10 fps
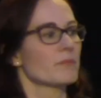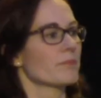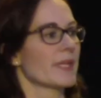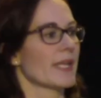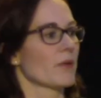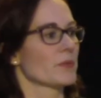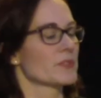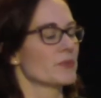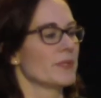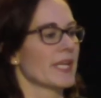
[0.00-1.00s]
being able
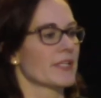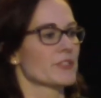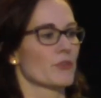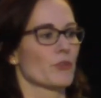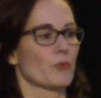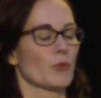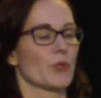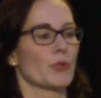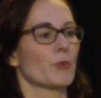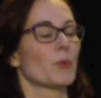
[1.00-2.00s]
to get
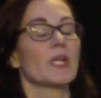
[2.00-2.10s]
through